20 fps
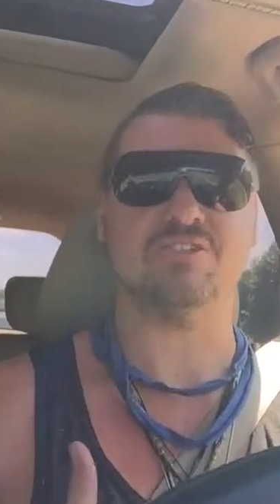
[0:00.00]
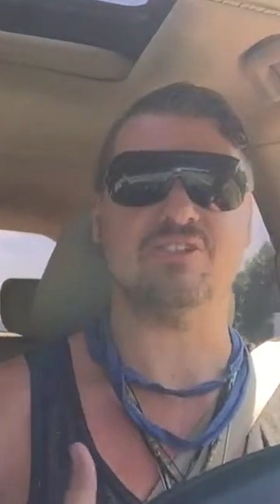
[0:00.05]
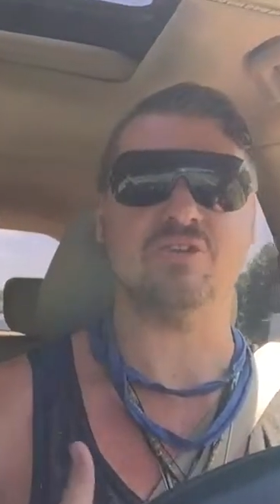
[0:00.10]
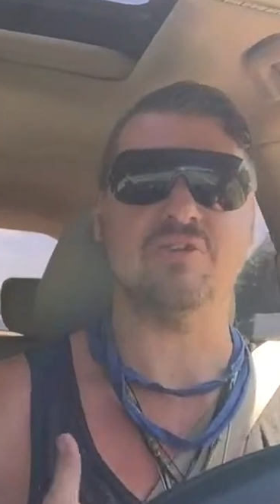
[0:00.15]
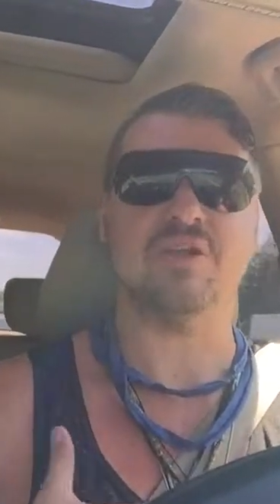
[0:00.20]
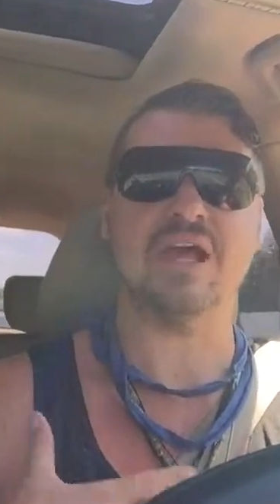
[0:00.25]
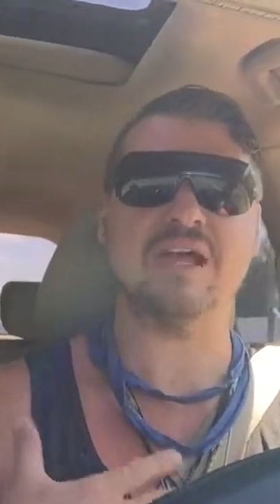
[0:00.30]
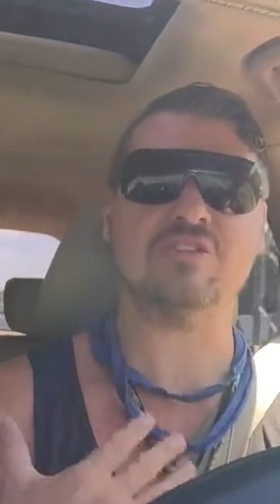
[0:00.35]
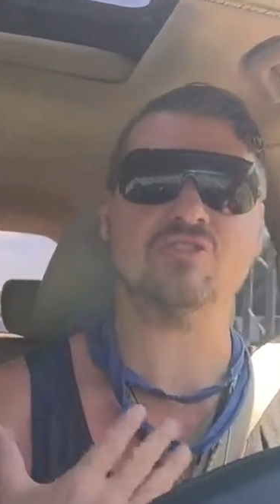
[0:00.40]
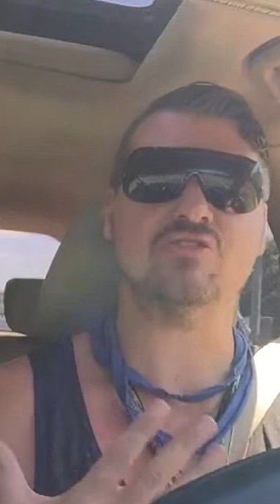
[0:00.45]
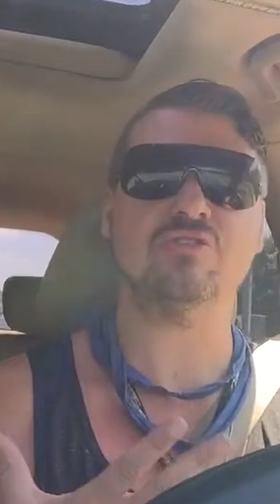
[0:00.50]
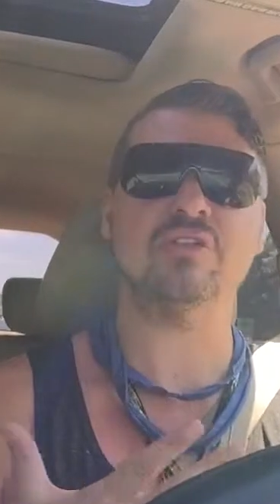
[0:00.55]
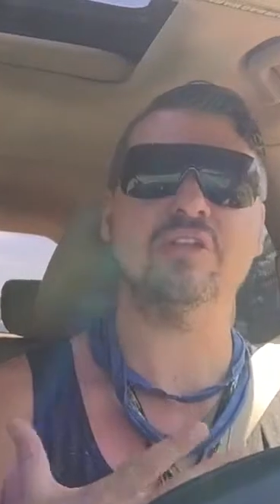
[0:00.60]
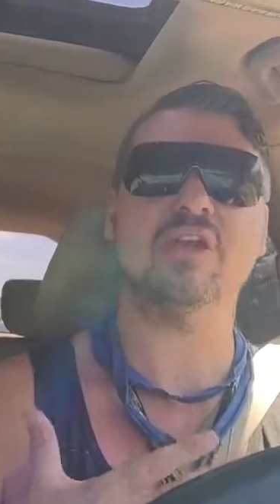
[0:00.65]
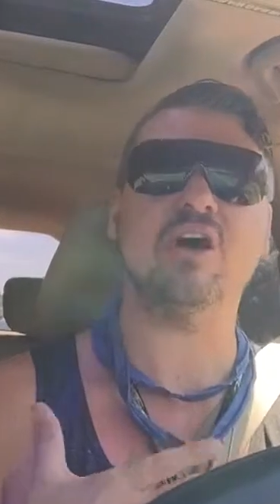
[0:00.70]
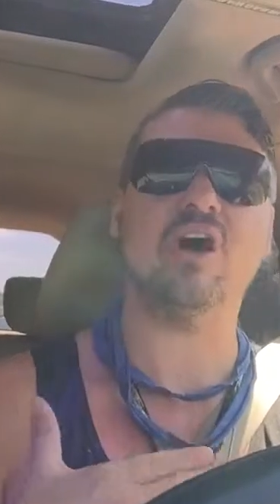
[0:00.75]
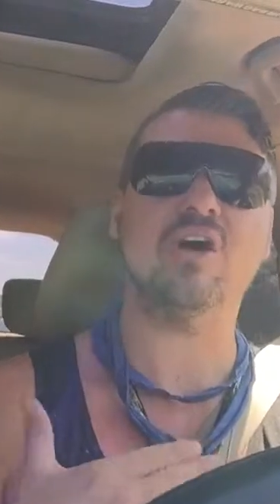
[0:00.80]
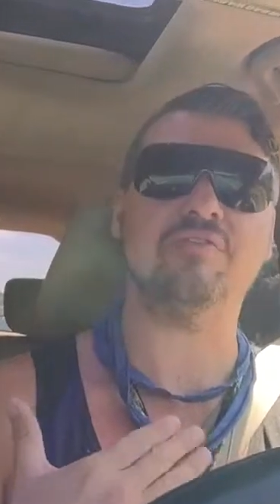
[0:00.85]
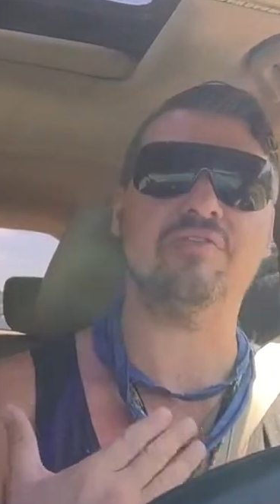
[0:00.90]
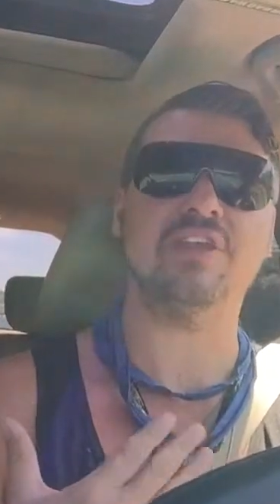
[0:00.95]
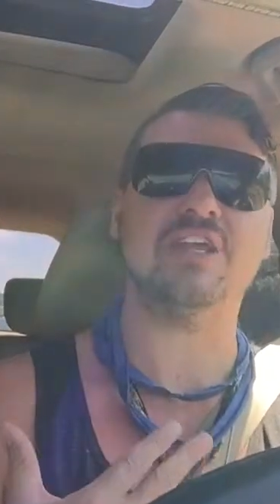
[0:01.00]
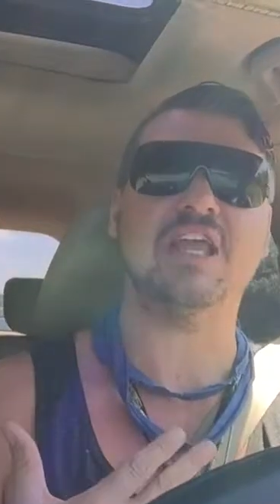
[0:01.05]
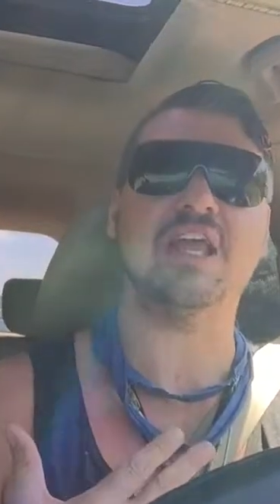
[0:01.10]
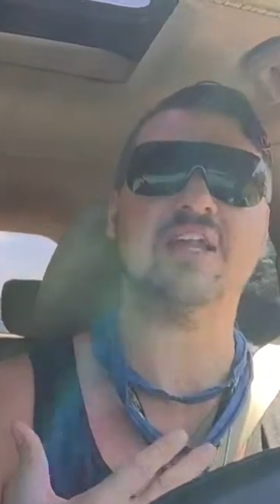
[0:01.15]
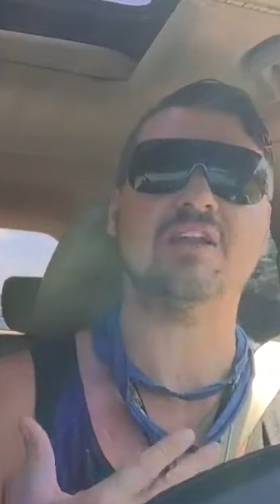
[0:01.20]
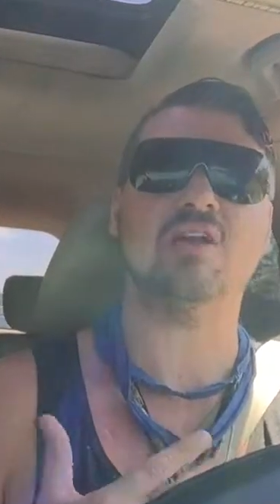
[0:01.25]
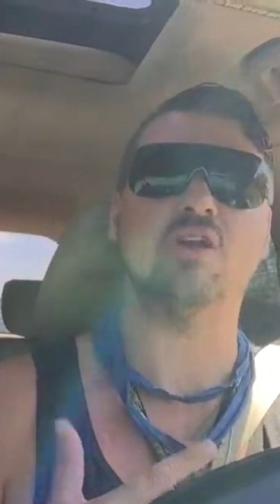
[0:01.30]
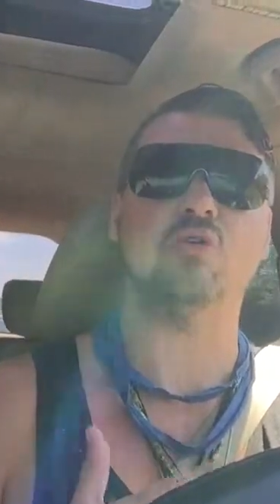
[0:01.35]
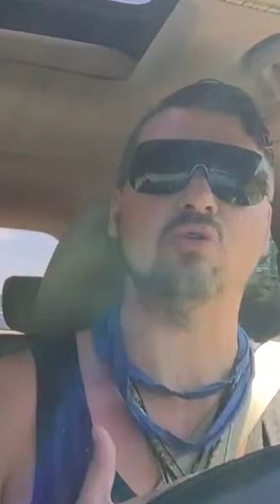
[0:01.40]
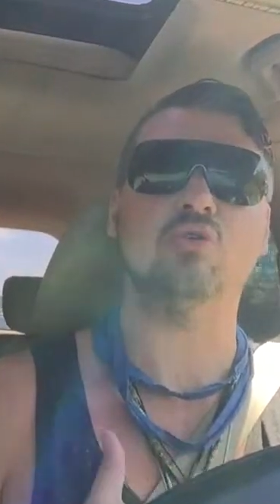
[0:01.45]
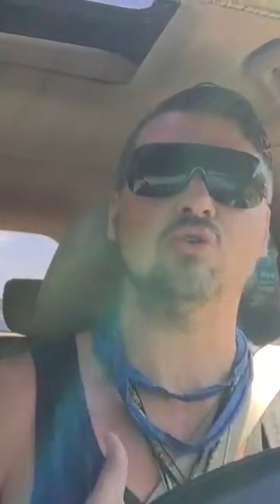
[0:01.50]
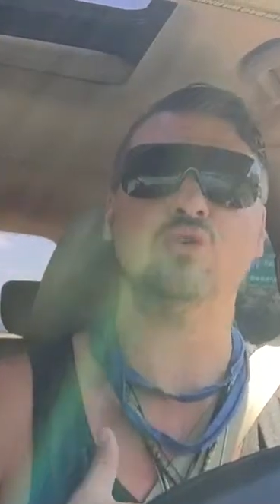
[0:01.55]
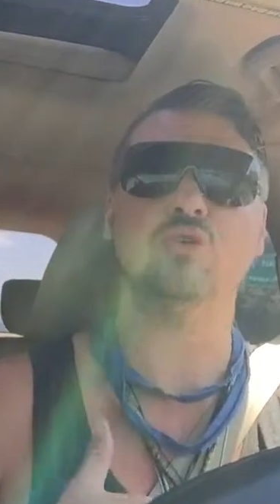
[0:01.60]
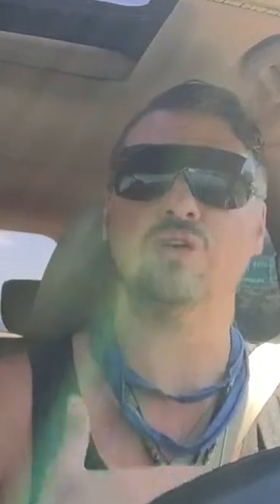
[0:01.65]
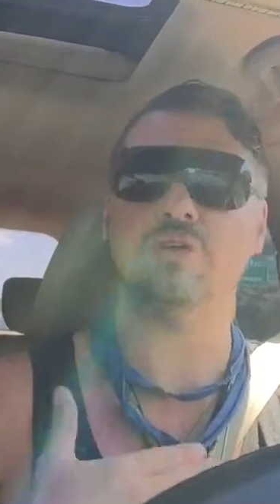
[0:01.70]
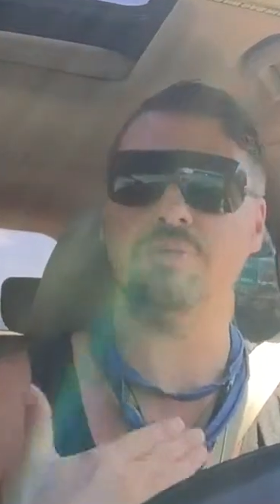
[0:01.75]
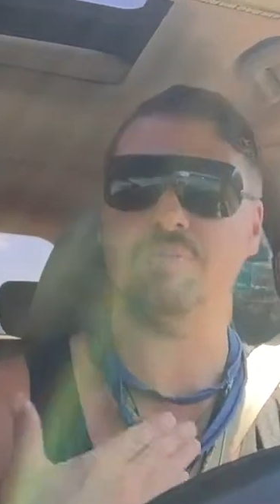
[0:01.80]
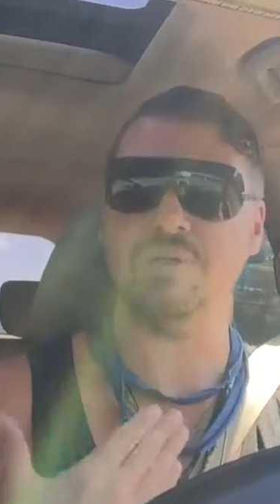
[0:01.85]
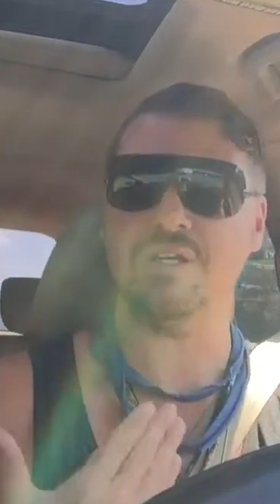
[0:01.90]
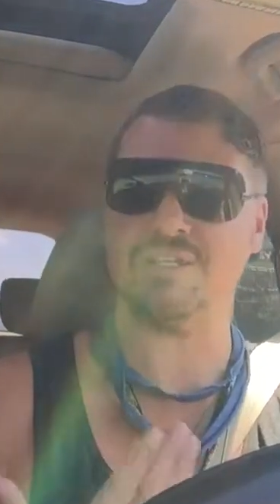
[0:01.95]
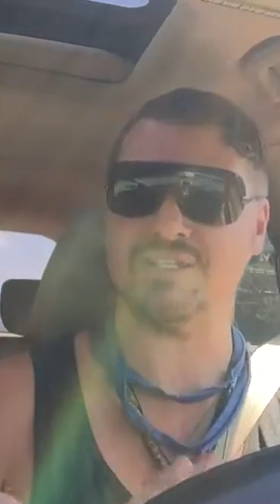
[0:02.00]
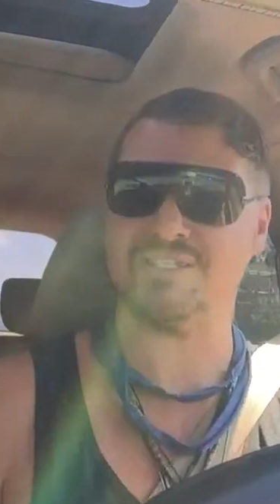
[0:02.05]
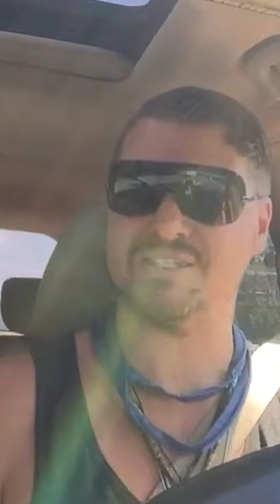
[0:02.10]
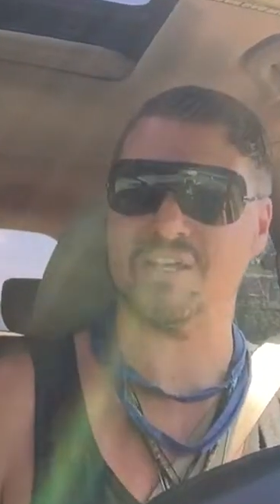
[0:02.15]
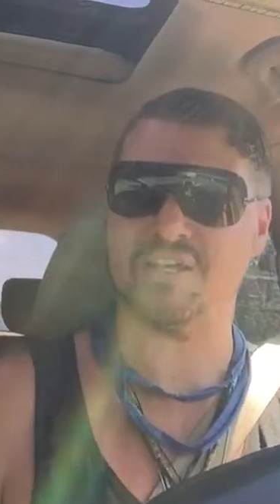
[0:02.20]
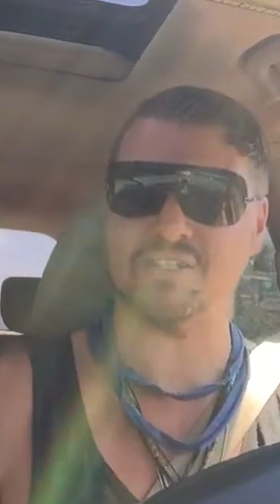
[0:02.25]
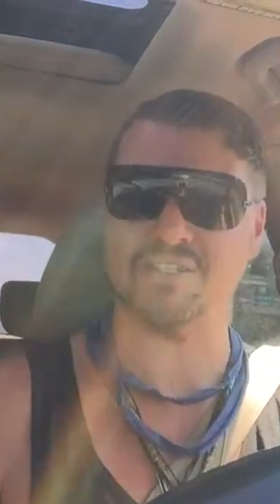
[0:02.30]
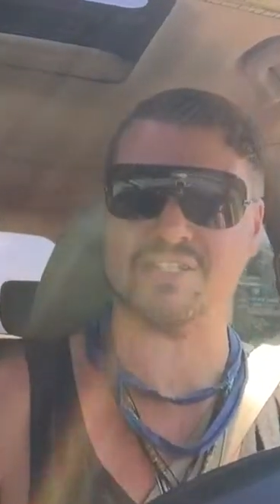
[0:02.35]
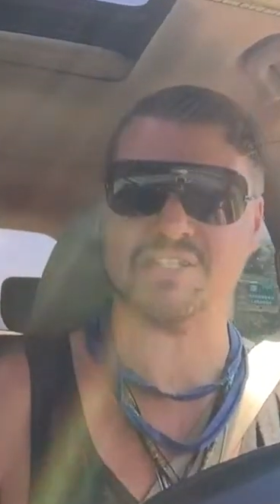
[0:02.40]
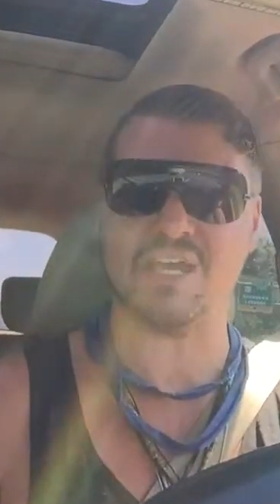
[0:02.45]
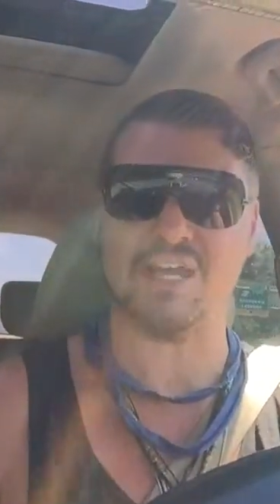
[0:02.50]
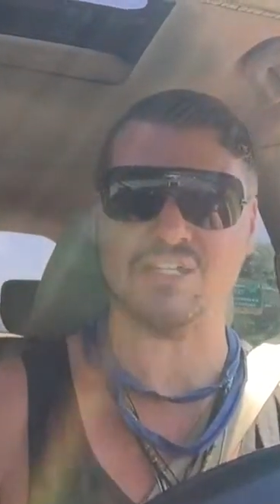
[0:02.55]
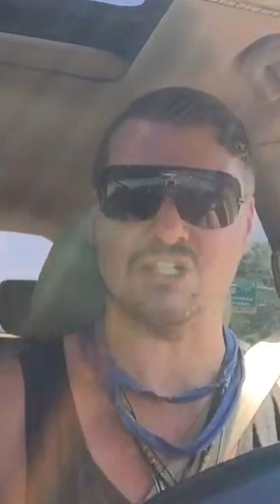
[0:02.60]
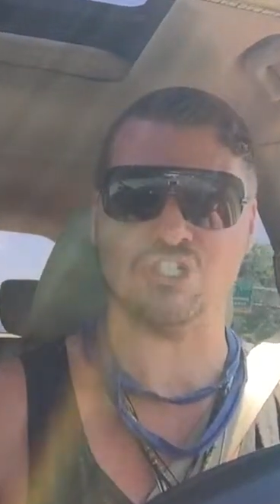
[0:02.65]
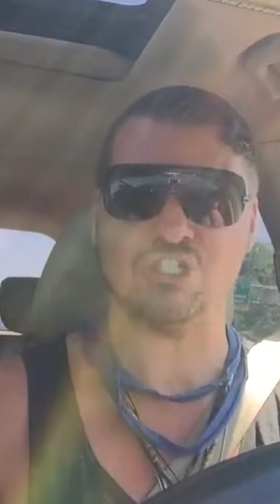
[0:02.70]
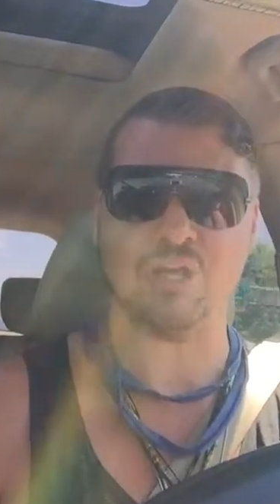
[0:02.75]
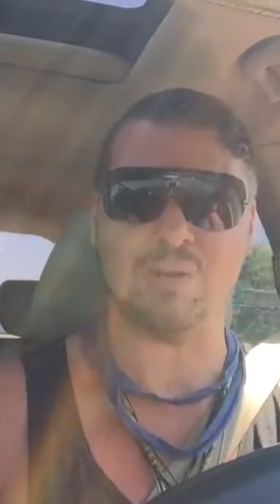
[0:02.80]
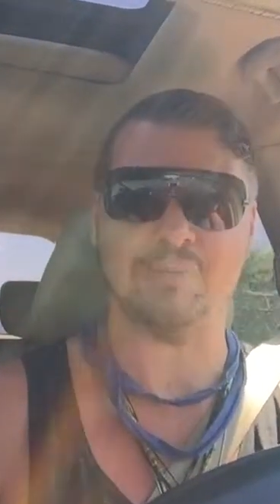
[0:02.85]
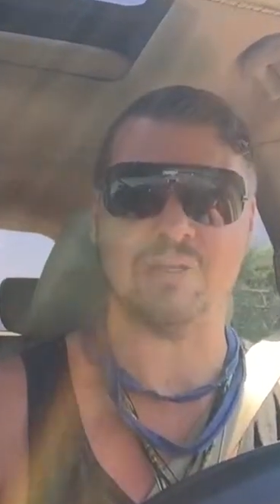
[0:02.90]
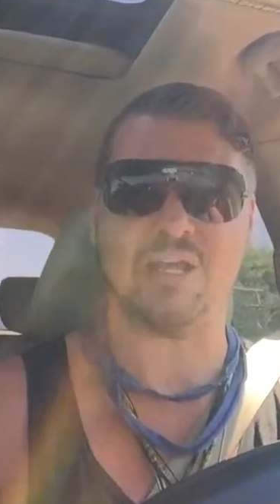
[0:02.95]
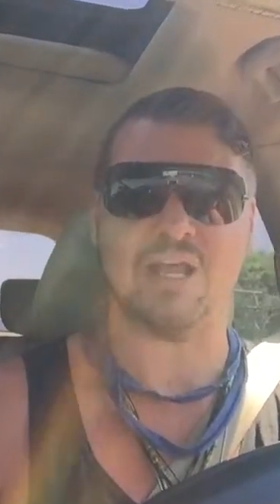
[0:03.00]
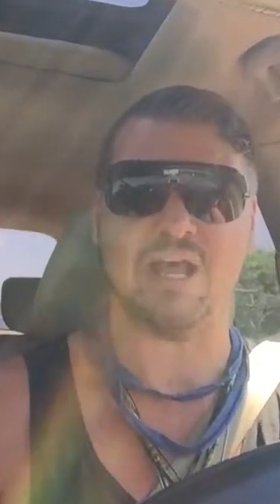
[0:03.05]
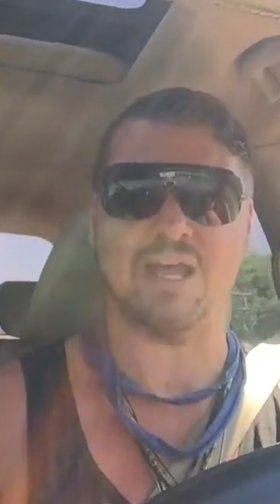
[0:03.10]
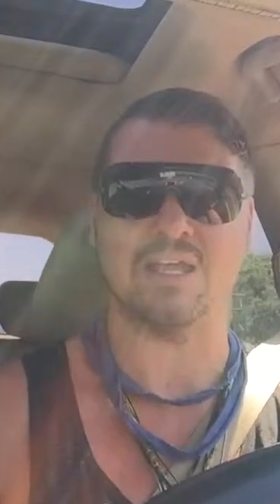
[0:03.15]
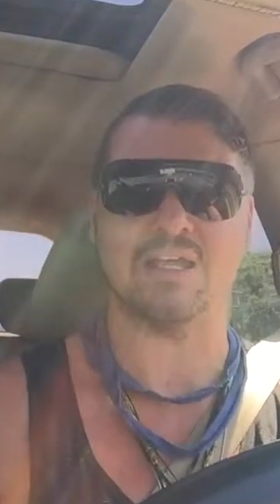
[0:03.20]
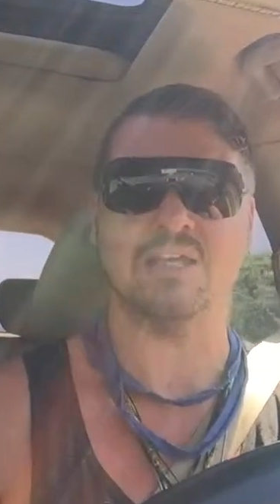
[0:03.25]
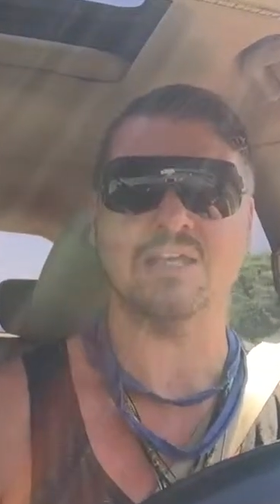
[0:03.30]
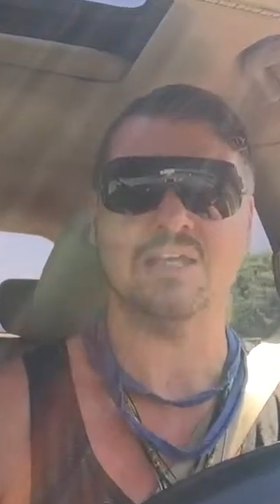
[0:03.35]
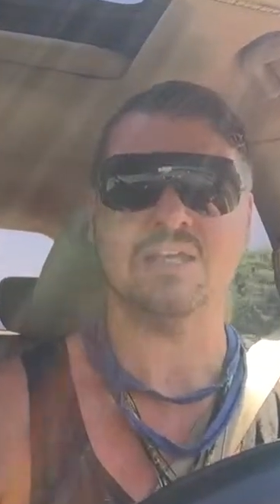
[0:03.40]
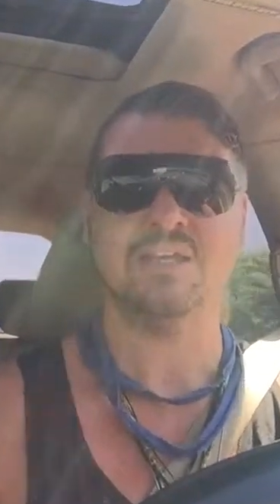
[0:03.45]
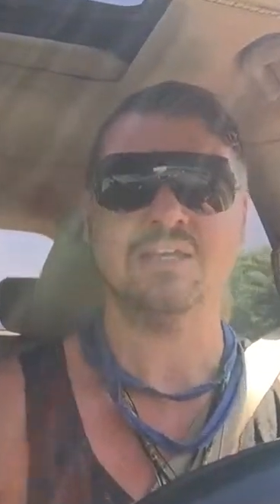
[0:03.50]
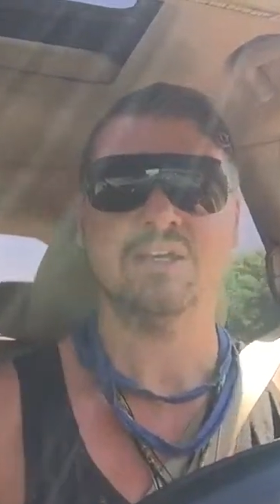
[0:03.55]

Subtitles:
So naturally, off the get-go, you could be a sun sign Gemini,